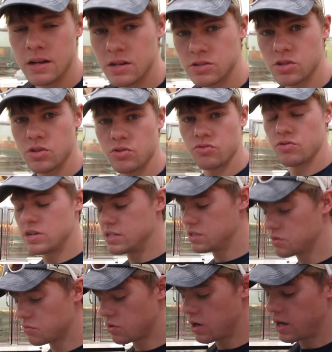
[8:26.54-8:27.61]
So the
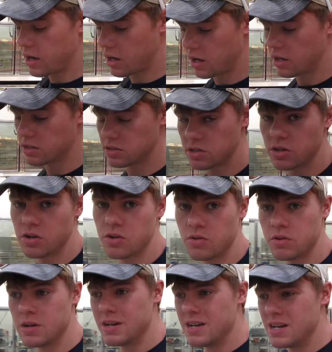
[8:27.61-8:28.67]
reason we're at Costco
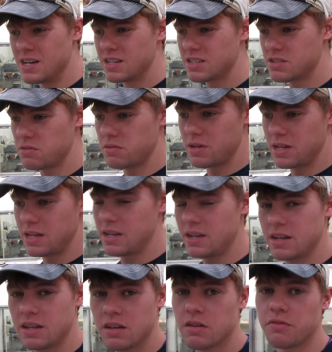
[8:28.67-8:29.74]
is we needed
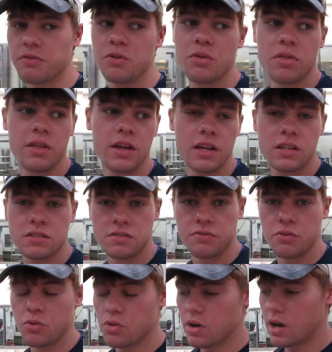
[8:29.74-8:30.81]
to get a few things
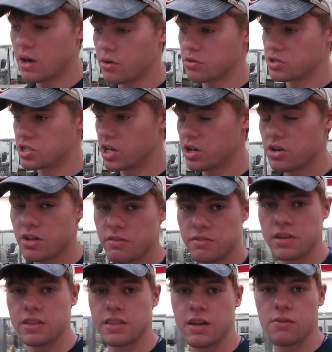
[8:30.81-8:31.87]
for our charity
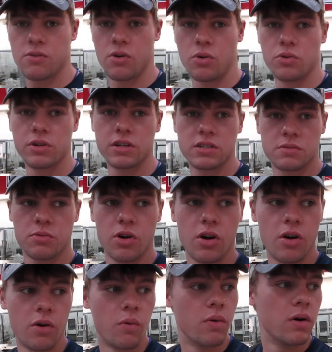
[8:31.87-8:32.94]
event that we're holding
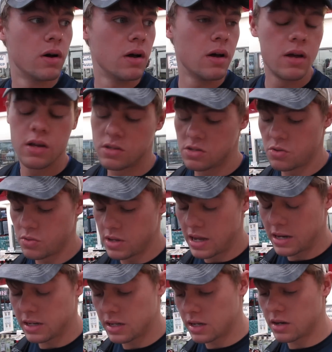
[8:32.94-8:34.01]
tomorrow. So we
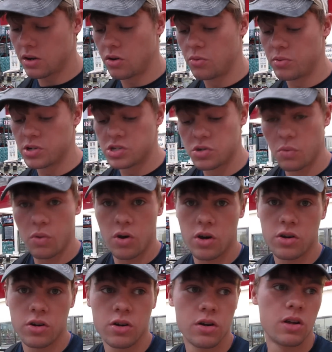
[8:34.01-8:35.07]
had to get a whole bunch of
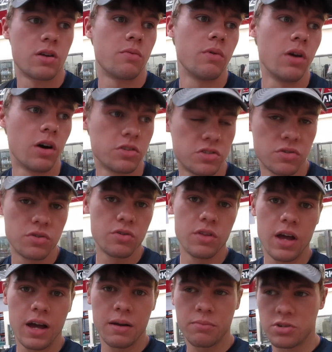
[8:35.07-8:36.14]
water. We also knew
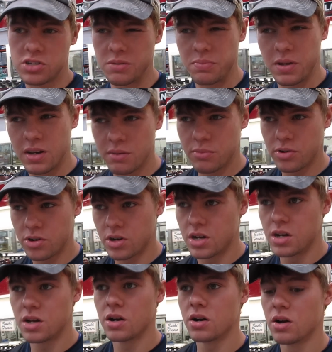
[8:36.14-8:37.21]
they had a bunch of peanut butter
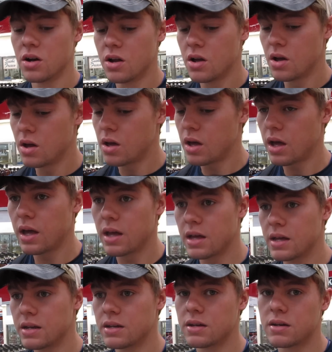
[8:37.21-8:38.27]
here,
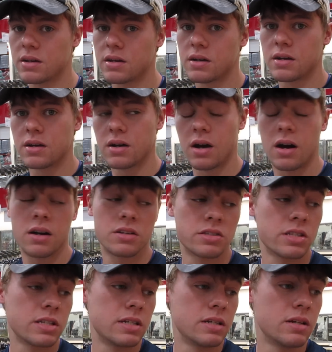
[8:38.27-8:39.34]
and
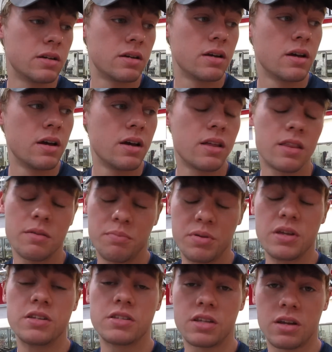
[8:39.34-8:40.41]
honestly, the
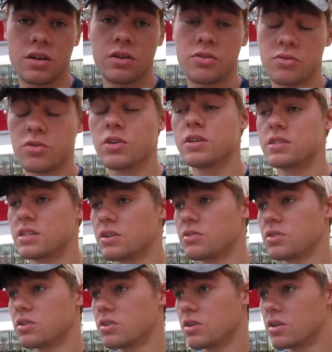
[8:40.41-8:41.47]
pizza really
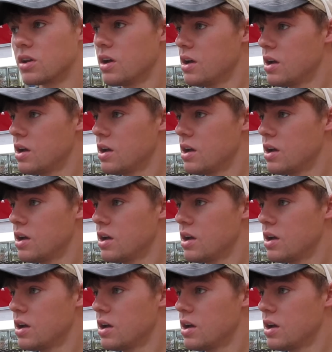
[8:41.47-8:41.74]
sounded good.